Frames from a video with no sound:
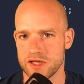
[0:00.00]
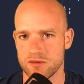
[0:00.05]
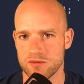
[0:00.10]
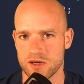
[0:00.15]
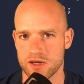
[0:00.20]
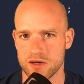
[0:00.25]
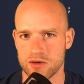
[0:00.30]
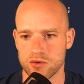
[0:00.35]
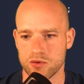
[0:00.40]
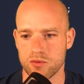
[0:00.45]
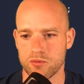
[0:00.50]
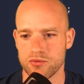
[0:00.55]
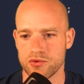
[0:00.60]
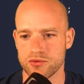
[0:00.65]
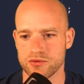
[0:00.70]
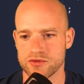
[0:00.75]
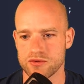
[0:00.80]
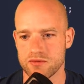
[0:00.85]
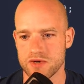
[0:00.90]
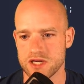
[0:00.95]
We're going to compute
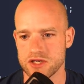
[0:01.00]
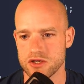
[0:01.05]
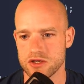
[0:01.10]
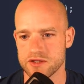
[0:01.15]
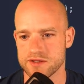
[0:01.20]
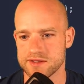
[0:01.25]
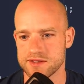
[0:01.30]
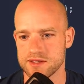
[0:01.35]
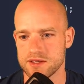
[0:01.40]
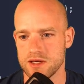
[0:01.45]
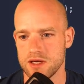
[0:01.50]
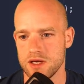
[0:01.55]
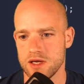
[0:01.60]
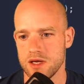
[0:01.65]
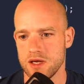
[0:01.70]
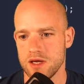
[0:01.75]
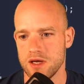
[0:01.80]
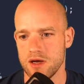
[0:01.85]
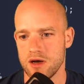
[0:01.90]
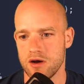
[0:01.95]
the radius
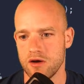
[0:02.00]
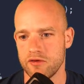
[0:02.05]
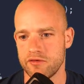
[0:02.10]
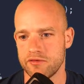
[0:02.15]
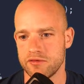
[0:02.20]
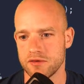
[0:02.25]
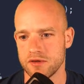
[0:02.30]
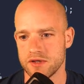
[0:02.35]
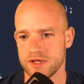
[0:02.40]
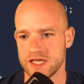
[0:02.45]
of